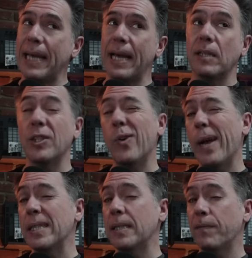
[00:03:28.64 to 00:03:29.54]
Yeah. So
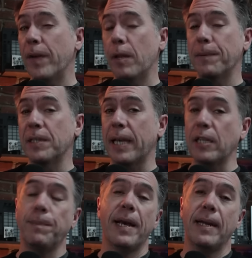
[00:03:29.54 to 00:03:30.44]
as a developer
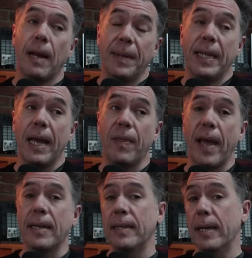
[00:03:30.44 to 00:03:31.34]
sketchpad, I mean, yeah,
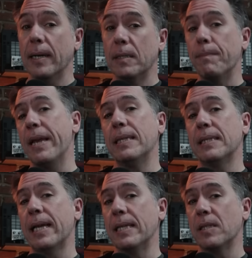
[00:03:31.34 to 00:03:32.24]
that does make
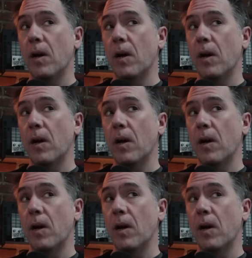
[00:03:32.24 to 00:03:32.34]
sense.